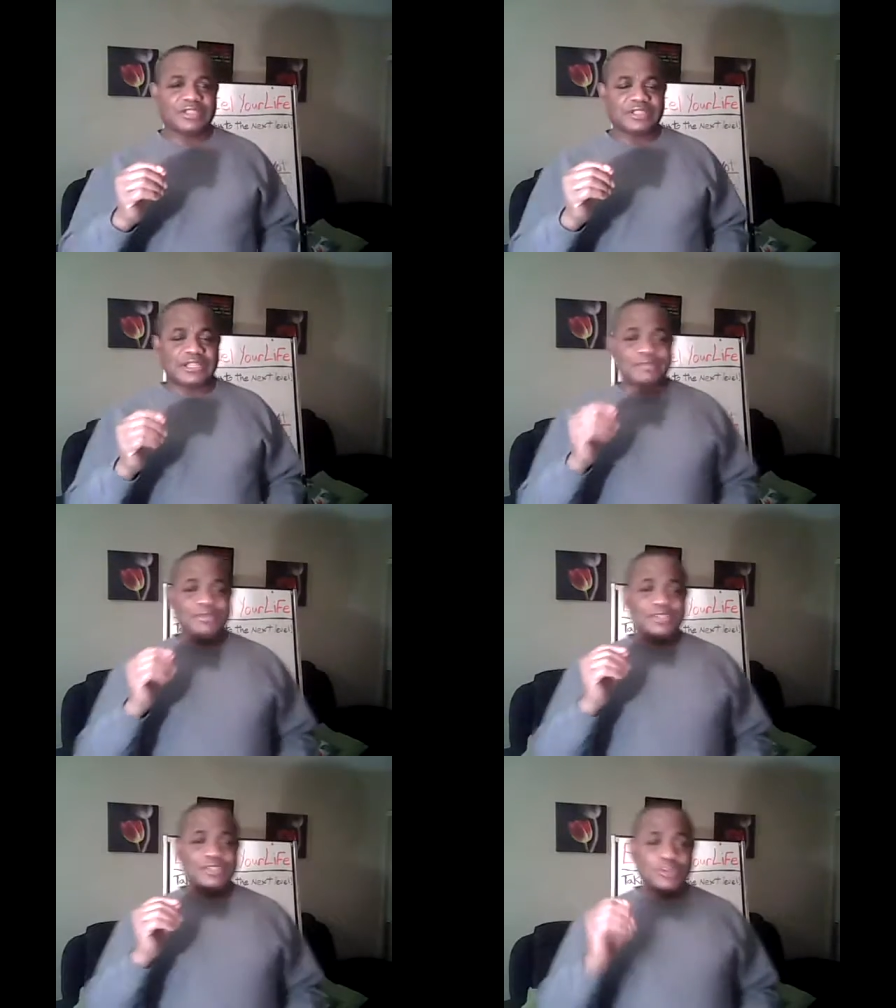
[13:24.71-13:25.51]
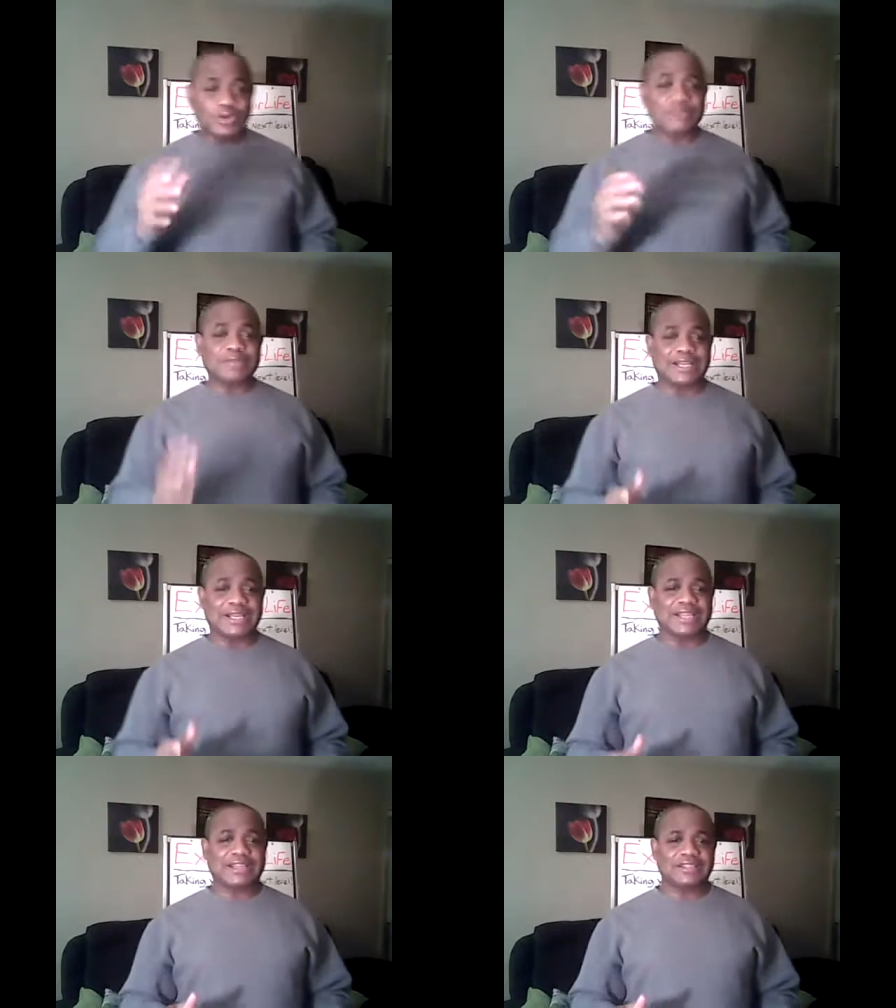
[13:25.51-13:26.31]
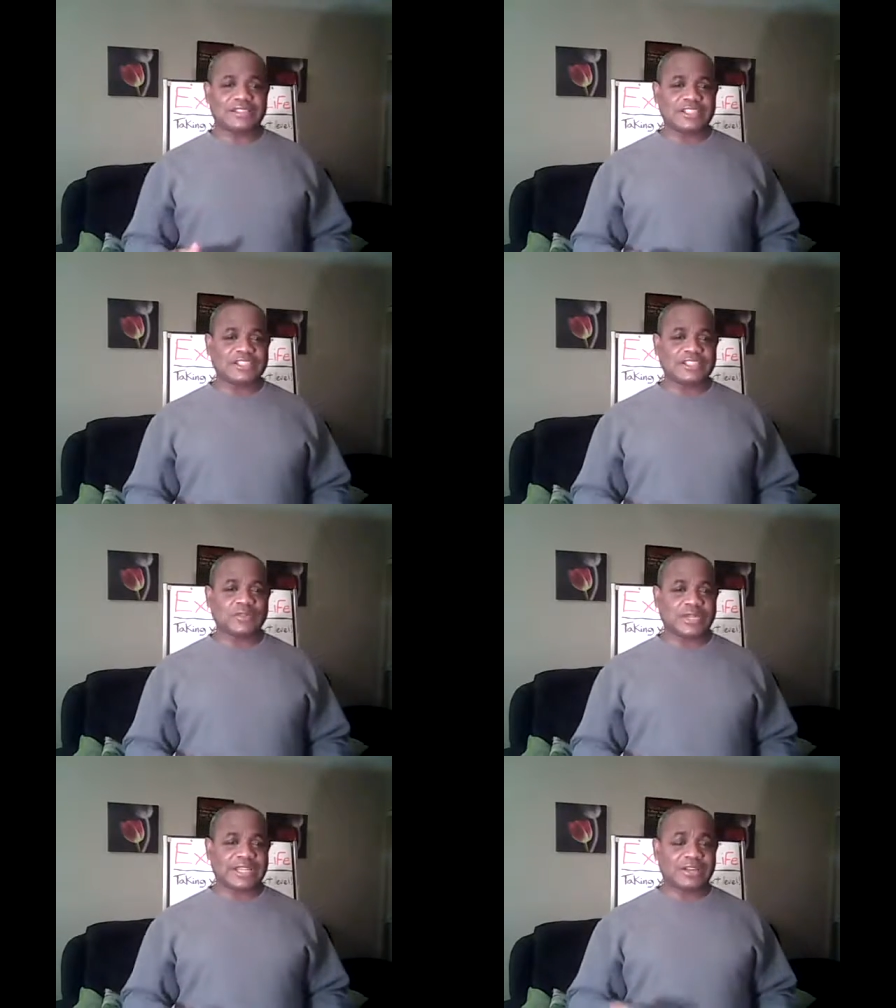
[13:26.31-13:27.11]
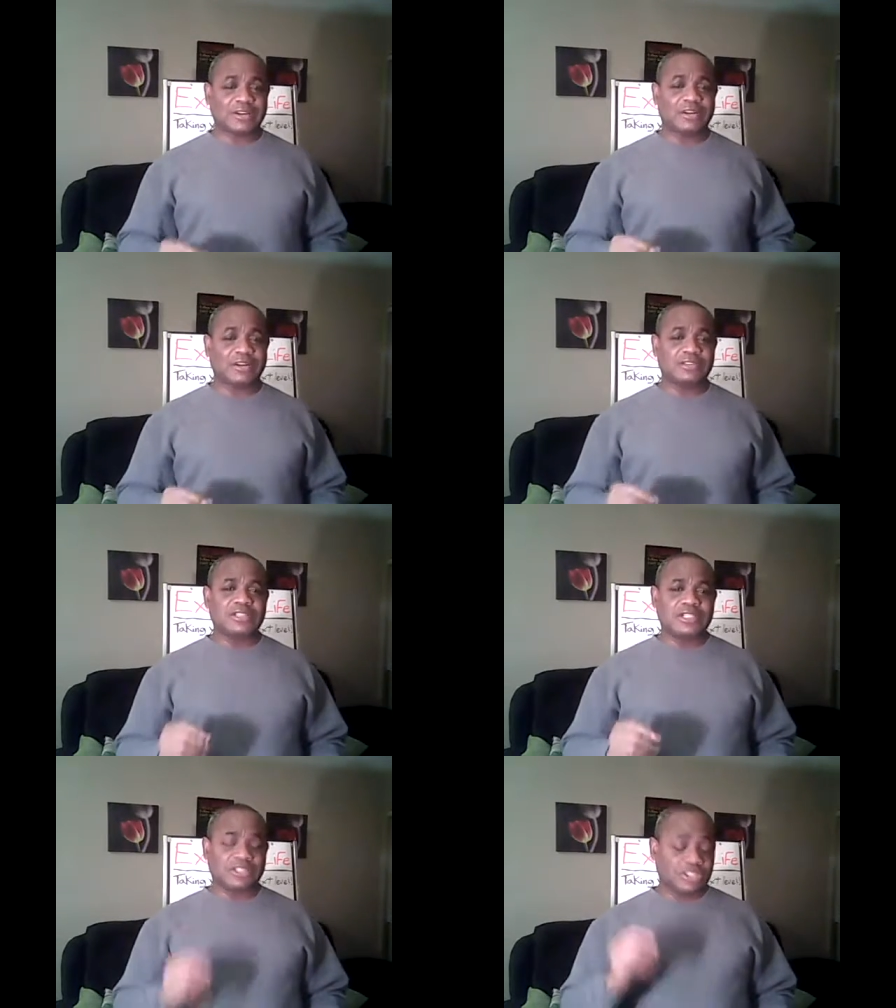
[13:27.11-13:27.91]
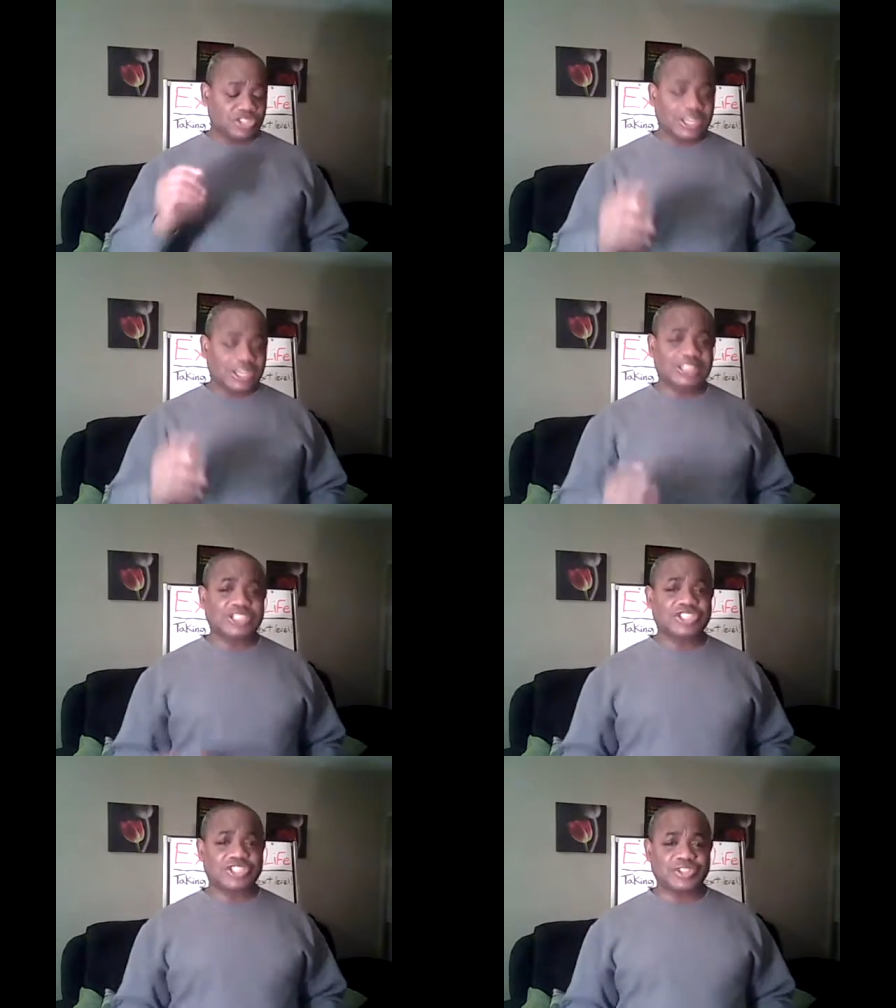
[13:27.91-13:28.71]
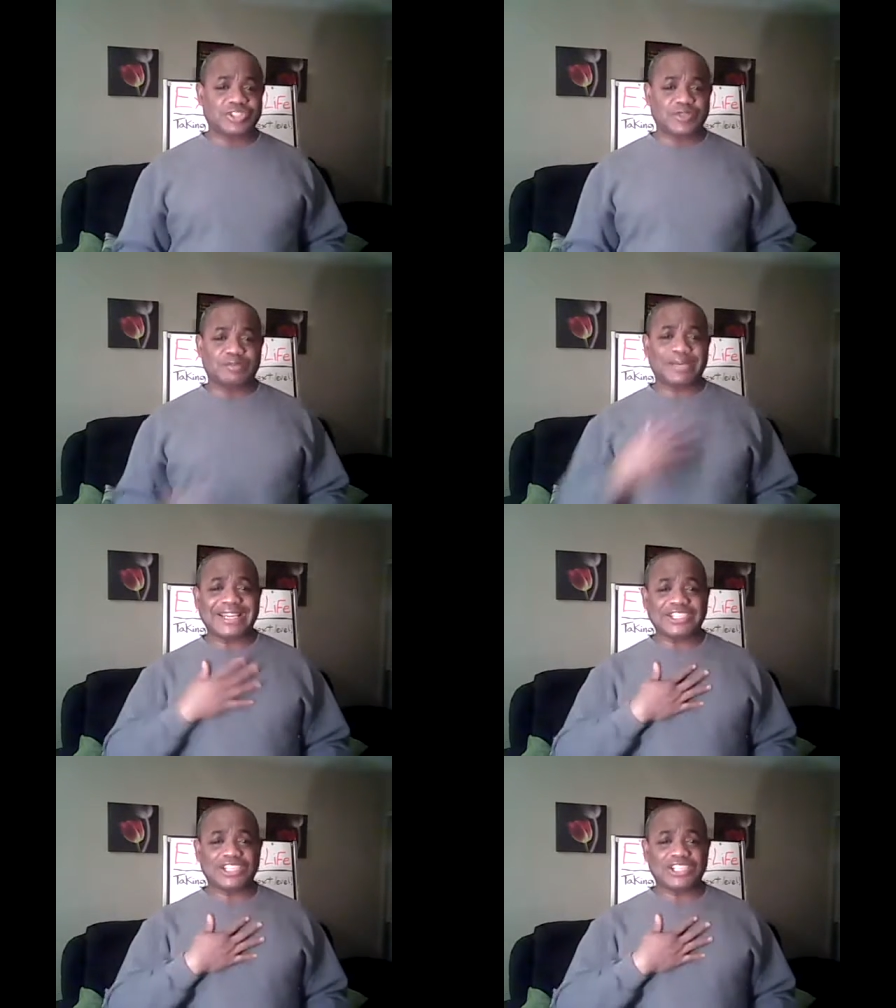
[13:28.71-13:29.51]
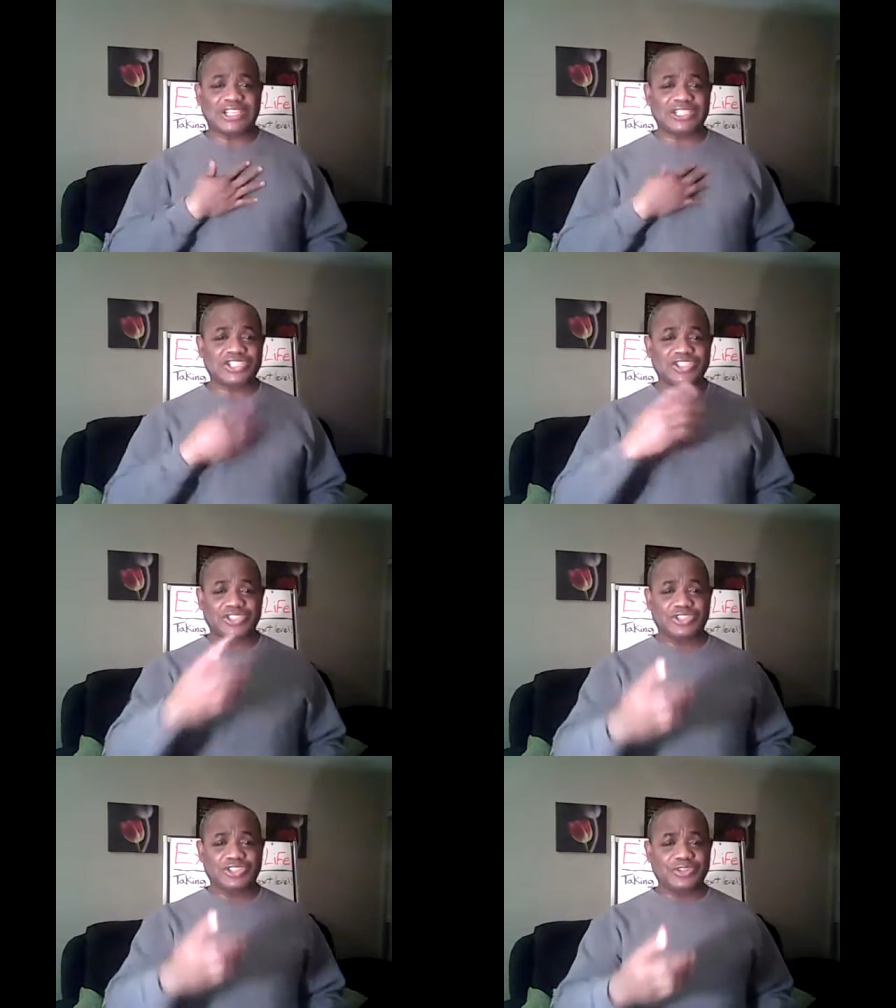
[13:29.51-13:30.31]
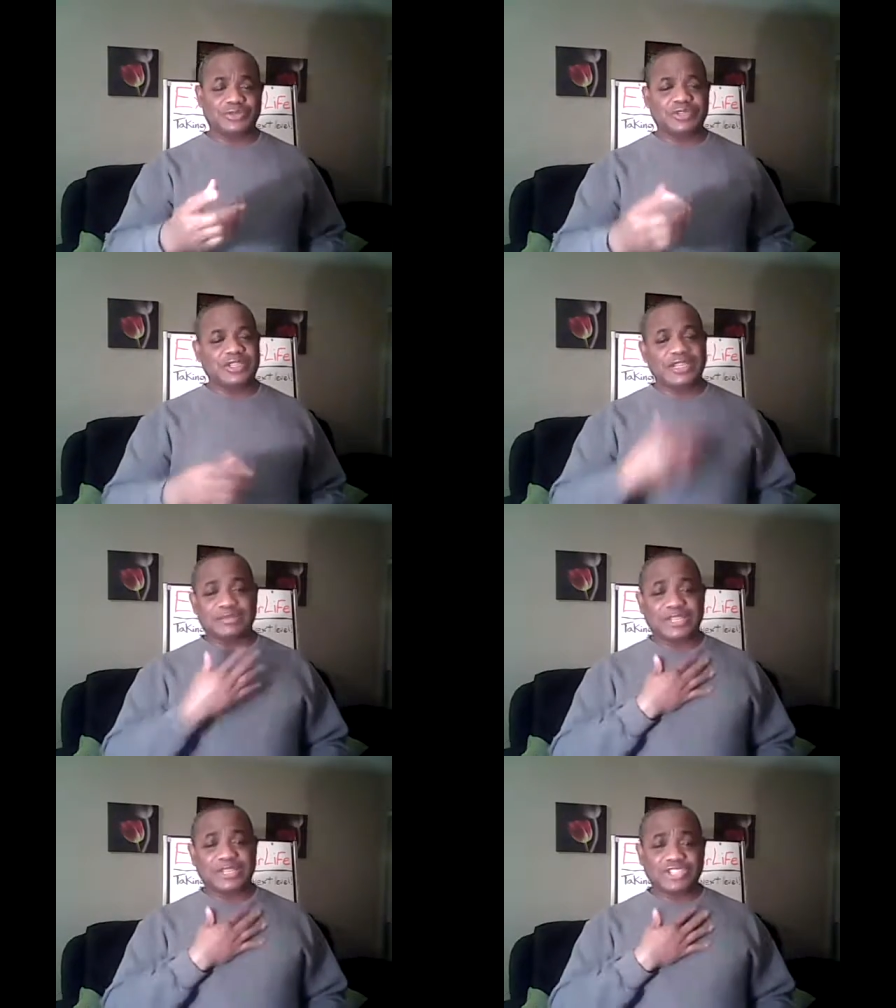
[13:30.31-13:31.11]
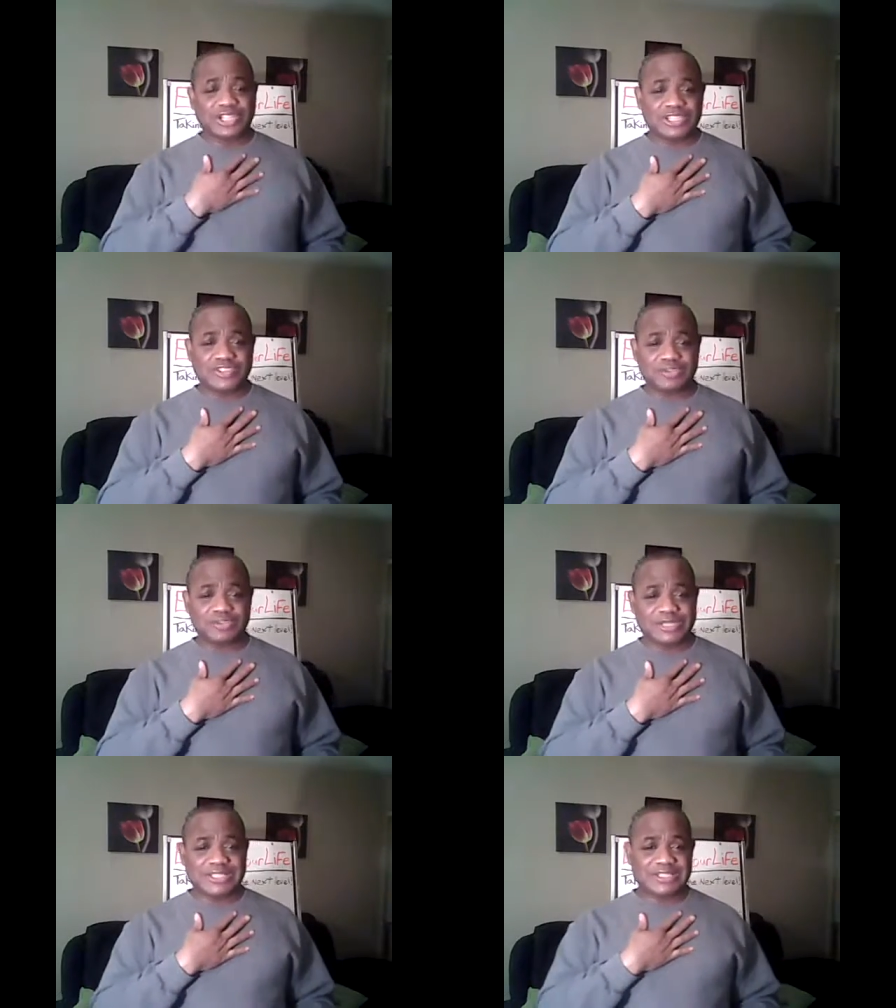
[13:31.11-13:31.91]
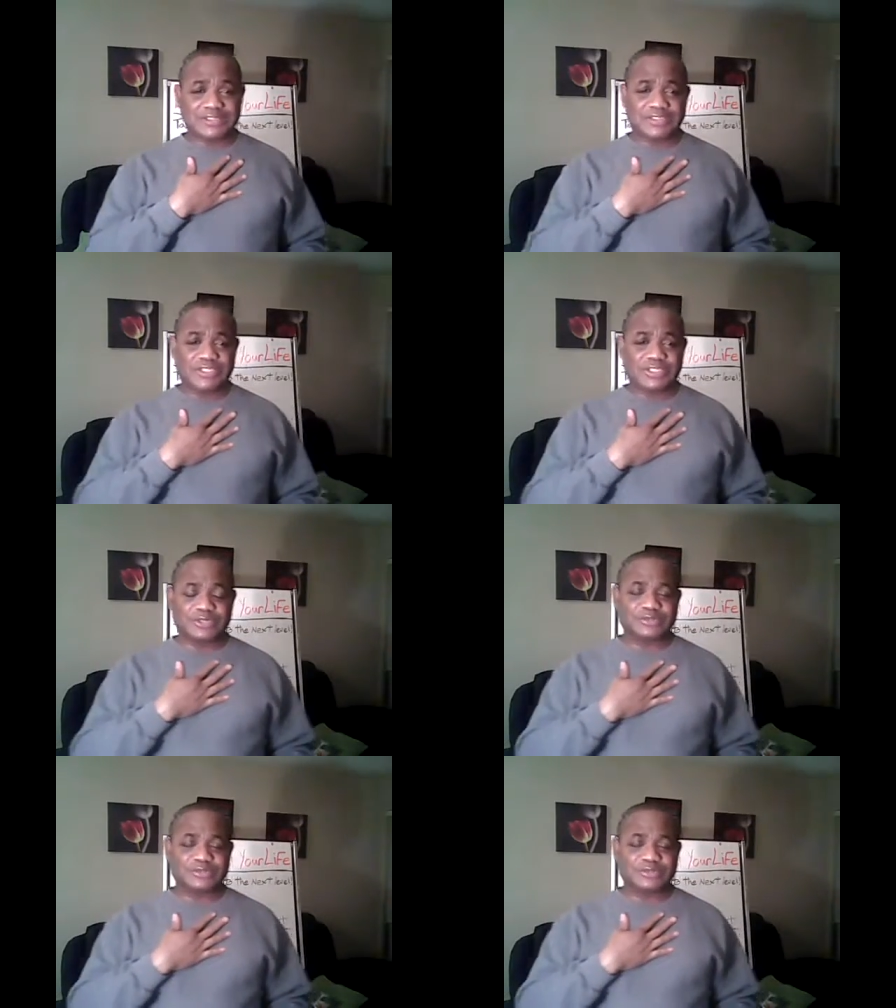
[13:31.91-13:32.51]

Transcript: and be known by this is what I call the challenge to you, my challenge to you, and my challenge to myself too.